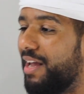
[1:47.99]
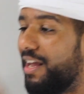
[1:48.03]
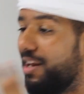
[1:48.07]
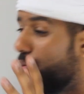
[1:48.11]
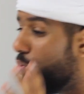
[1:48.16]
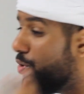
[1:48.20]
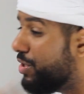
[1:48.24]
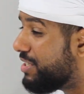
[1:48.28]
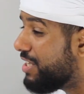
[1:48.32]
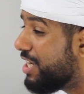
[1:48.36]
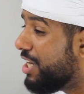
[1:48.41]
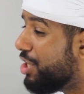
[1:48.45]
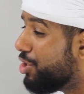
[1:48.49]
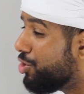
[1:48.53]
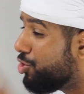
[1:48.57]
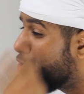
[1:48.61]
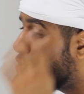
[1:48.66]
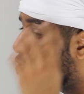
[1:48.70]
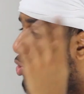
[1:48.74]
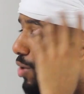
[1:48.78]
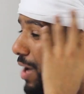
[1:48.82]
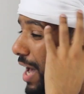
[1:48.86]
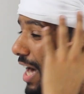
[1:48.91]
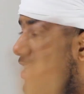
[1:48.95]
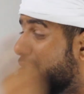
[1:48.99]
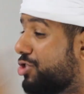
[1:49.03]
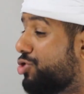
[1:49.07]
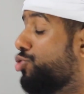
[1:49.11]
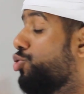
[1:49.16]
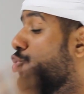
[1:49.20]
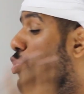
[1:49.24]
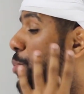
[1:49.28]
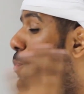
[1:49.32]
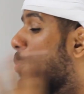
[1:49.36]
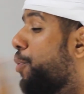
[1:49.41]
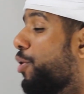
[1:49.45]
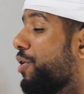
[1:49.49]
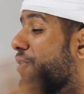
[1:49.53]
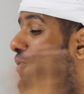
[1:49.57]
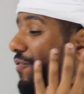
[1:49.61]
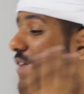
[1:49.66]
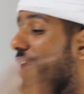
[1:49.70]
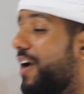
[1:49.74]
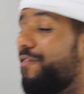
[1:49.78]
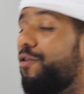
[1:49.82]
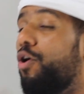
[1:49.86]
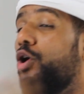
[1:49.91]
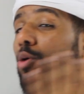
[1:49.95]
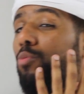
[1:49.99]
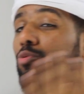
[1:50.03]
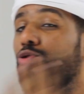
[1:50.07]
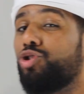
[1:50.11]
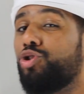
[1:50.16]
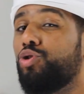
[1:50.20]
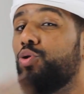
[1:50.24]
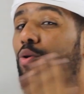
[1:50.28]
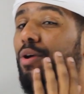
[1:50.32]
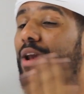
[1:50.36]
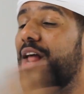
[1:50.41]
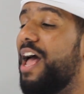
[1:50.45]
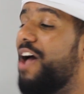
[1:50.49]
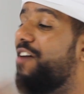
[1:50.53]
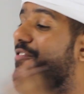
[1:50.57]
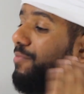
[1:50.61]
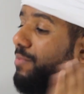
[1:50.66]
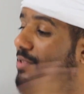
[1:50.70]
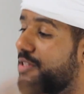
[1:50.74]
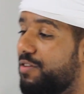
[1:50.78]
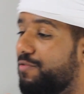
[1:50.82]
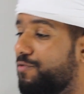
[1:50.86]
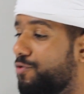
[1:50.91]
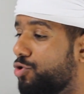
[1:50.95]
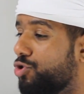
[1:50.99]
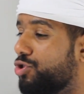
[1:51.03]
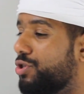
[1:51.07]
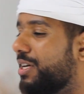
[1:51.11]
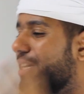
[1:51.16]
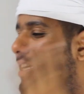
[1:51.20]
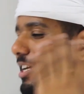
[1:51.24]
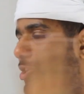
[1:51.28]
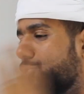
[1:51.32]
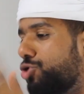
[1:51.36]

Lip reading: Anyways, the song has 2.5, almost 2.5 million views.